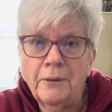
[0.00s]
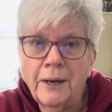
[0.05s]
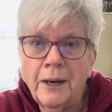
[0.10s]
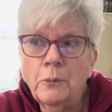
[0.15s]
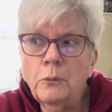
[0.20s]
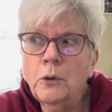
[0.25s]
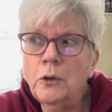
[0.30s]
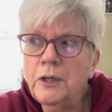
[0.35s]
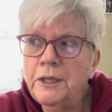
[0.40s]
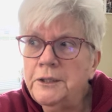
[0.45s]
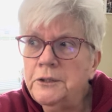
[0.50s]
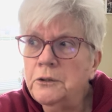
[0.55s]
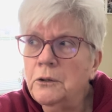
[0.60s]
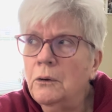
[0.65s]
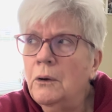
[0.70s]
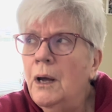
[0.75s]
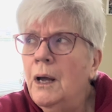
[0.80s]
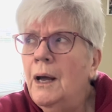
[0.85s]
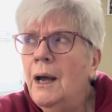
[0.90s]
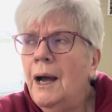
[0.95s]
I really
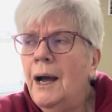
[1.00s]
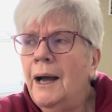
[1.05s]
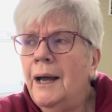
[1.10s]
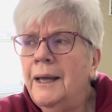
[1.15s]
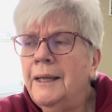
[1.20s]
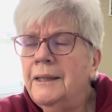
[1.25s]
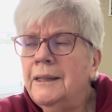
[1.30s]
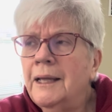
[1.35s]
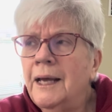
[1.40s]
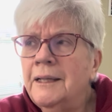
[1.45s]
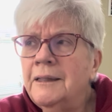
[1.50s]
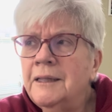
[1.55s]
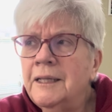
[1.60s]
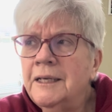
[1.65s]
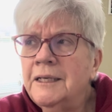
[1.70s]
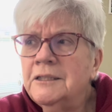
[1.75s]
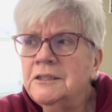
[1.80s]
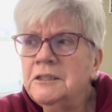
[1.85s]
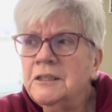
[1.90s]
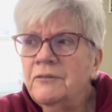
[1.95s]
do. I, I
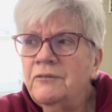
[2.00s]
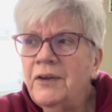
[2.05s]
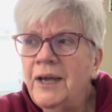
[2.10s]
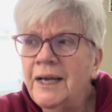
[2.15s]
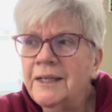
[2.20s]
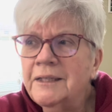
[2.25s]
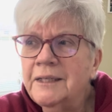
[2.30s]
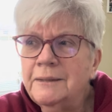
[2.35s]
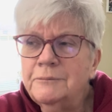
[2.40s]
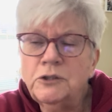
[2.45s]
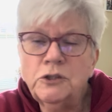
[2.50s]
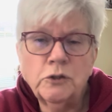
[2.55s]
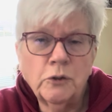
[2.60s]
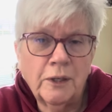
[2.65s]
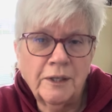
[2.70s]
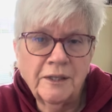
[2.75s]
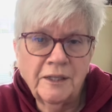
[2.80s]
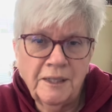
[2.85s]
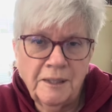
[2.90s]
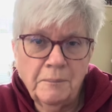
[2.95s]
think it's the fact that I'm
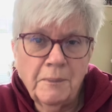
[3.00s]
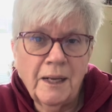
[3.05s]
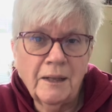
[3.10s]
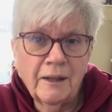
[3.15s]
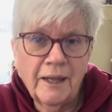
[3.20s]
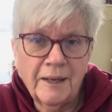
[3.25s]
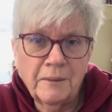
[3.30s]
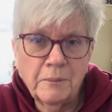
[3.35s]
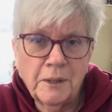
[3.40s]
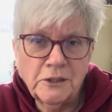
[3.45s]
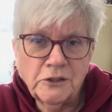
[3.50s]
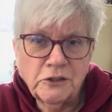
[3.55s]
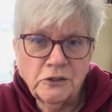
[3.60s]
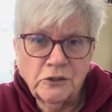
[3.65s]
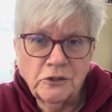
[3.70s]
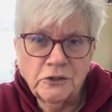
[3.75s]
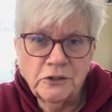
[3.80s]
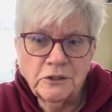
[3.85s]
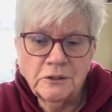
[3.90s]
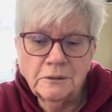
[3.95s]
strengthening my leg
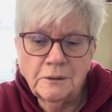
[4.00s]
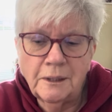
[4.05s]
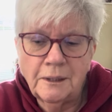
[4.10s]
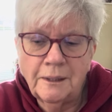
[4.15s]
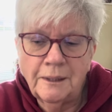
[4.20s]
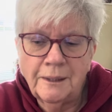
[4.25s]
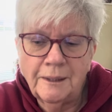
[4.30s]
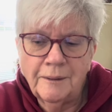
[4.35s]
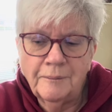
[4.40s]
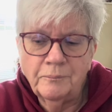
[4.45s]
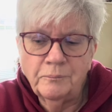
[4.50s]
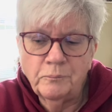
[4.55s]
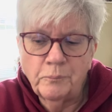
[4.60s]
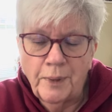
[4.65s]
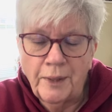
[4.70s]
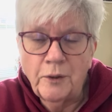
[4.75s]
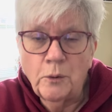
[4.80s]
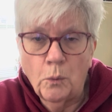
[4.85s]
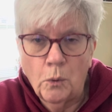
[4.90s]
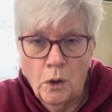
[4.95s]
muscles um,
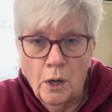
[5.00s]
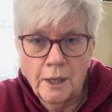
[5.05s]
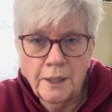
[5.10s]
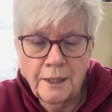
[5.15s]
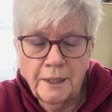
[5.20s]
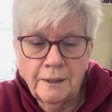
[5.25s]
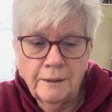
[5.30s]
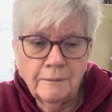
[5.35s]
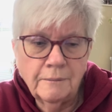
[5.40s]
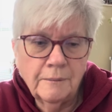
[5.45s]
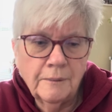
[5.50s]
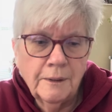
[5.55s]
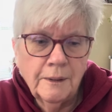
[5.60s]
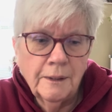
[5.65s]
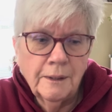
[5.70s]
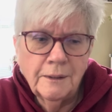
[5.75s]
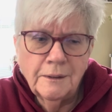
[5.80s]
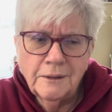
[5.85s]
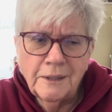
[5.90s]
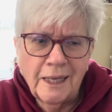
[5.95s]
by the walking,
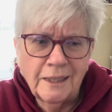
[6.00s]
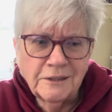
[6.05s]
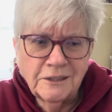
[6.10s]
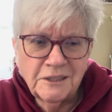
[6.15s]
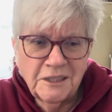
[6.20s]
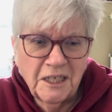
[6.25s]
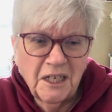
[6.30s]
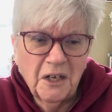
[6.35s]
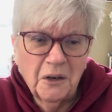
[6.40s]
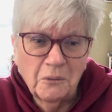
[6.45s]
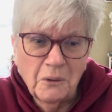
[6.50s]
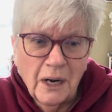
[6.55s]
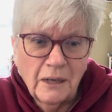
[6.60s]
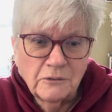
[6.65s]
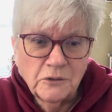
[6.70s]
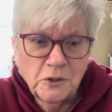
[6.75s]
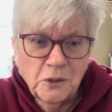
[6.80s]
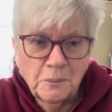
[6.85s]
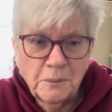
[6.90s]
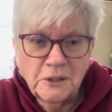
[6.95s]
not sitting
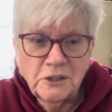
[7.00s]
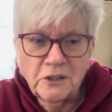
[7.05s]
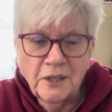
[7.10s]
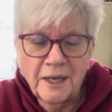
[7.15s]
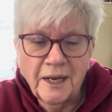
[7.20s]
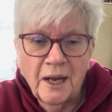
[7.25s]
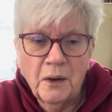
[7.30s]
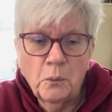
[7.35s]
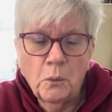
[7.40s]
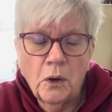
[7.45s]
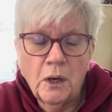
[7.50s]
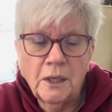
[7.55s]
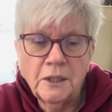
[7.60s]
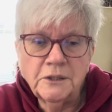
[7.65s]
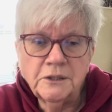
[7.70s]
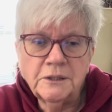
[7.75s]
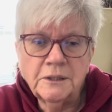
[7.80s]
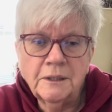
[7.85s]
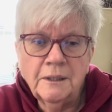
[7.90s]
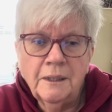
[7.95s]
around so much like I
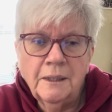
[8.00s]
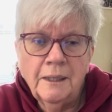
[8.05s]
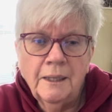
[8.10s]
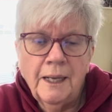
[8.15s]
was.